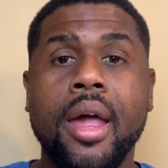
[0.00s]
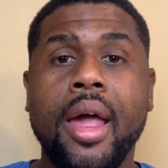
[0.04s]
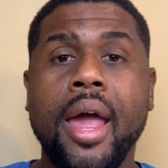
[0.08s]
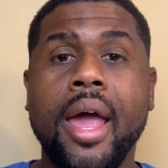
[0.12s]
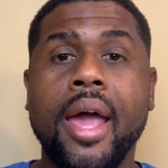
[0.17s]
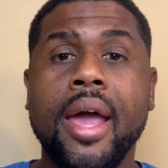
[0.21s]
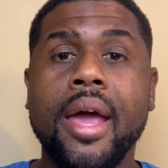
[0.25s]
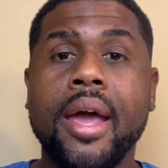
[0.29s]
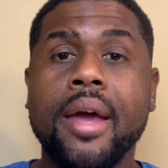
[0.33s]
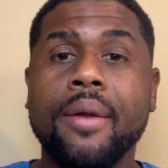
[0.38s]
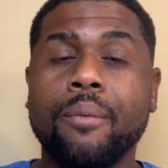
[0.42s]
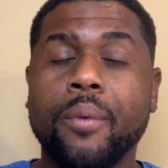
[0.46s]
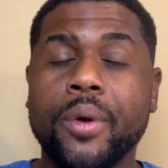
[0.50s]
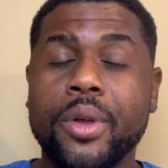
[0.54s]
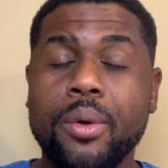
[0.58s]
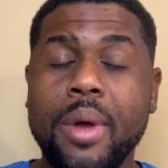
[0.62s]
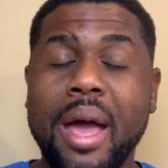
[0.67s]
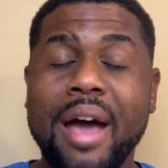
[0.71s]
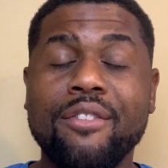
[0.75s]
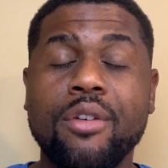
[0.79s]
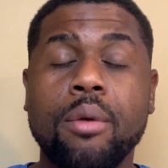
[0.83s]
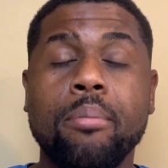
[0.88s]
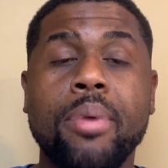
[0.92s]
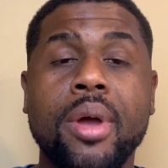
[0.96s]
And when you
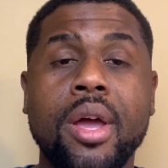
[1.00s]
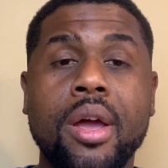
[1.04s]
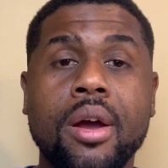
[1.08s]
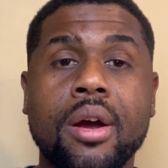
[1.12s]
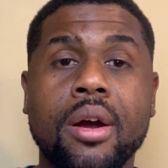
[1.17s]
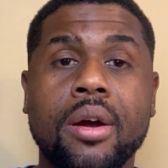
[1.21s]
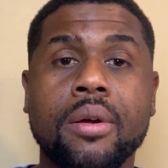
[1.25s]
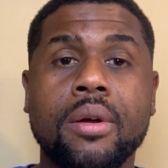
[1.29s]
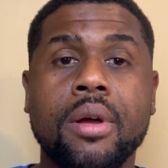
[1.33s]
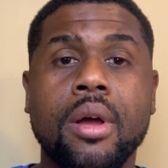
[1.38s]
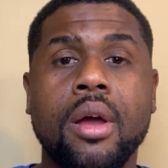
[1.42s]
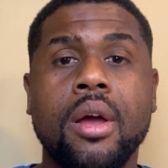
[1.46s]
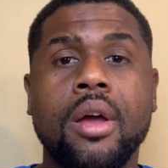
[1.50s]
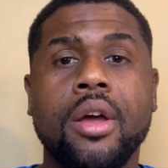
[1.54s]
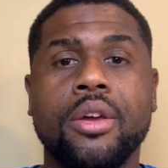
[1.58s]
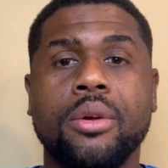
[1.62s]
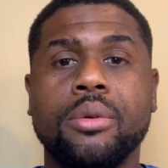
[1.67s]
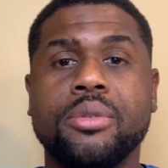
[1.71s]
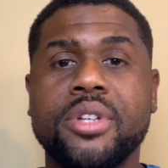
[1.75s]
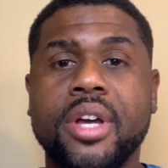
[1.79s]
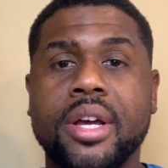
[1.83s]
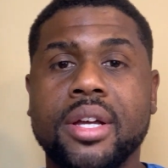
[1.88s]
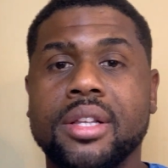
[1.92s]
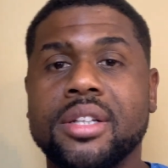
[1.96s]
have a pair,
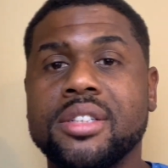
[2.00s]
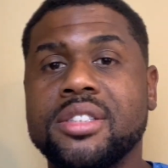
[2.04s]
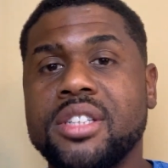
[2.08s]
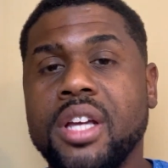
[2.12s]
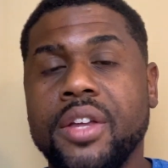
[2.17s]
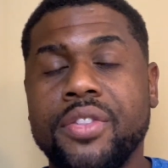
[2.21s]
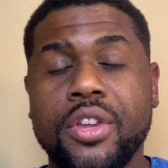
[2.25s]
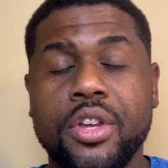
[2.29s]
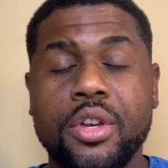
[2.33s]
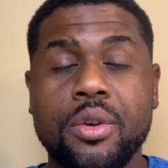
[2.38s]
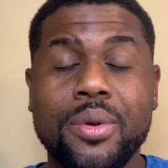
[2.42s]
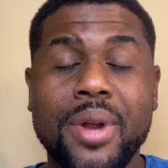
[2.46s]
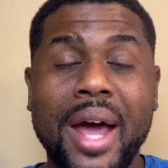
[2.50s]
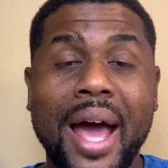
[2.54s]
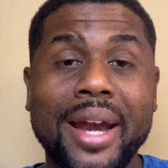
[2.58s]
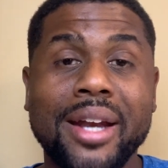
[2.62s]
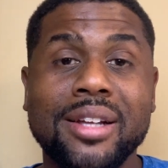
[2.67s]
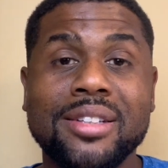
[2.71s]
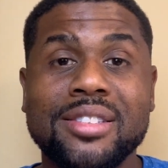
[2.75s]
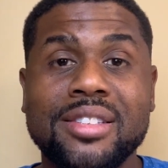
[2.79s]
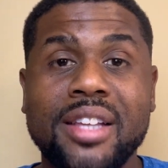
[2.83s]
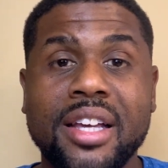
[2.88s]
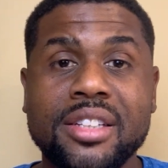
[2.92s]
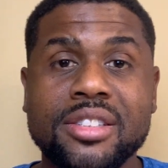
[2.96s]
you take, let's say, the
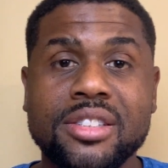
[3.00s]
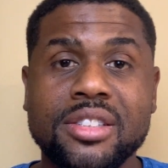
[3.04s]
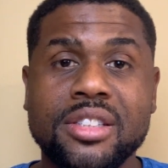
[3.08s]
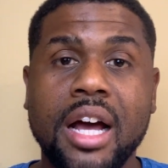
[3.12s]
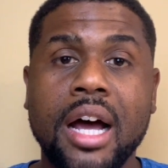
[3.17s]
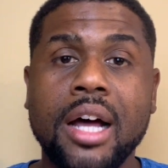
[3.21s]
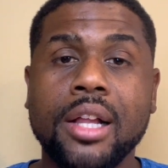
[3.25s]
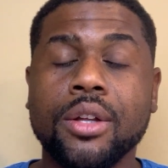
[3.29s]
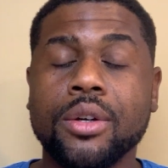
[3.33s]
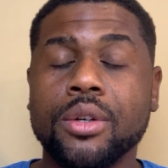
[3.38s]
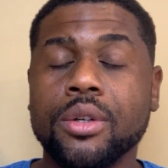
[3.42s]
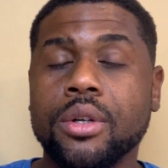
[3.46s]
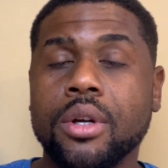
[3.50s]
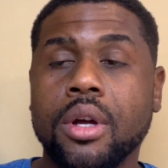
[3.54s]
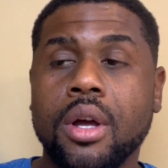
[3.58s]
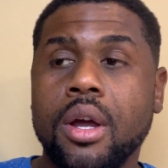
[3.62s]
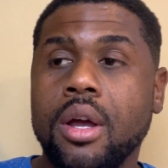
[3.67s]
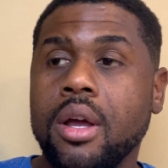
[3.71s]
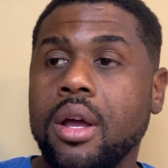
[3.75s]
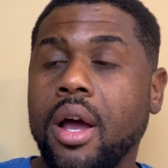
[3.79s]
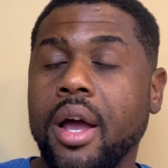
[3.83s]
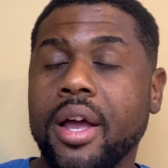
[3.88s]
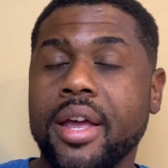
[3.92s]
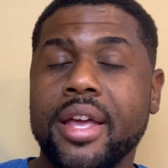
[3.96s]
United States dollar
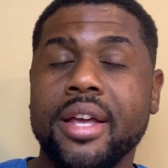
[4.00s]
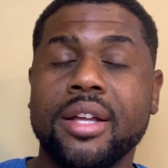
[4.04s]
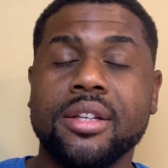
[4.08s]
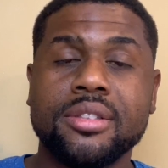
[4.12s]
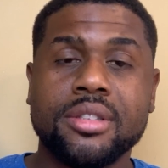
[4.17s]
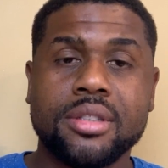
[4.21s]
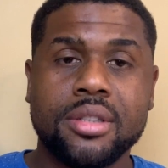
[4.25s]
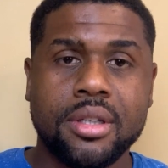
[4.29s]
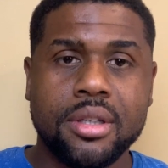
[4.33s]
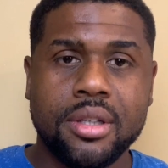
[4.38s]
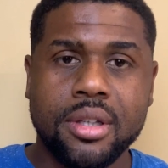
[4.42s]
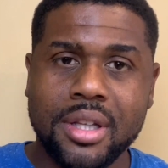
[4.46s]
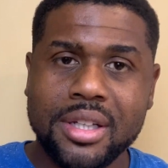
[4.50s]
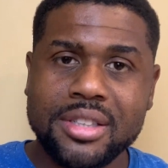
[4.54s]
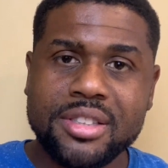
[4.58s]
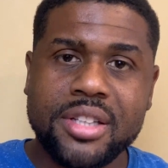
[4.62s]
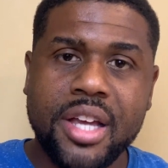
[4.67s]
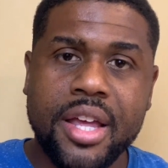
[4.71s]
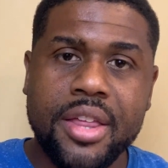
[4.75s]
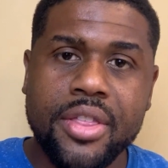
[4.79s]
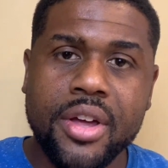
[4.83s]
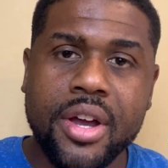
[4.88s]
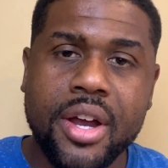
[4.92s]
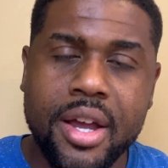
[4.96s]
against, let's
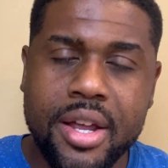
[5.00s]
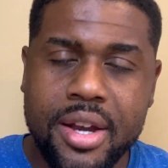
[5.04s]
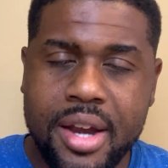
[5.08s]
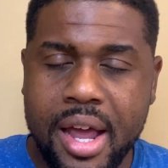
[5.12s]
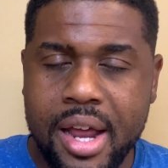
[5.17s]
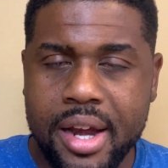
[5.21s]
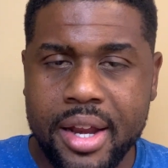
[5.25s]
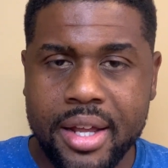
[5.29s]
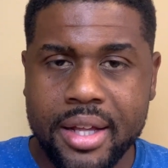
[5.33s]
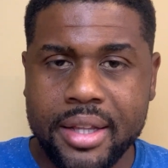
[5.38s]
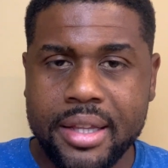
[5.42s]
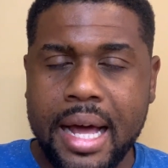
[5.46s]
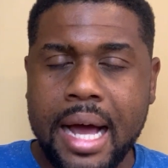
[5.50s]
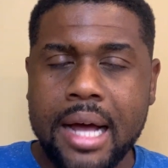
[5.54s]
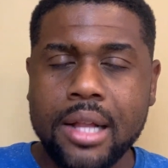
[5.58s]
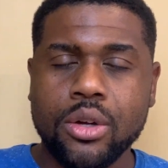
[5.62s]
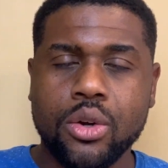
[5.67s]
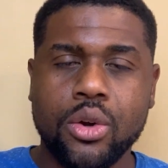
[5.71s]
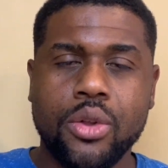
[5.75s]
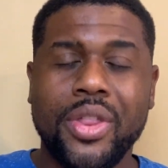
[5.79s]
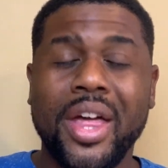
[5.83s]
say, the Canadian dollar.